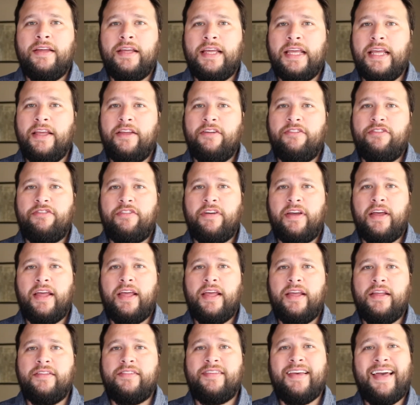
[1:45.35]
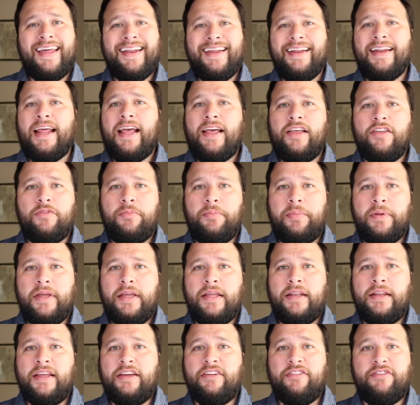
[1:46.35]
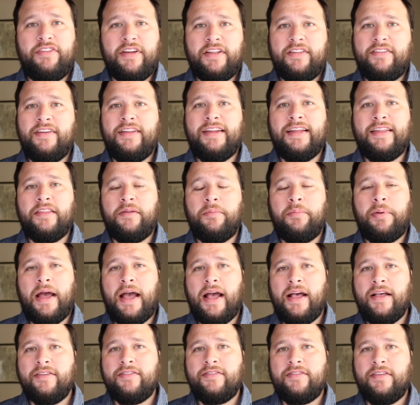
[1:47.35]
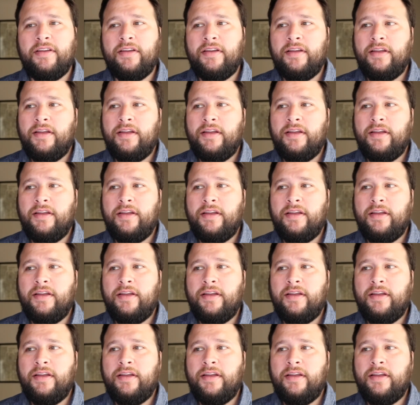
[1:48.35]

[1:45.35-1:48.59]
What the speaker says: if a tenant has been evicted in the past,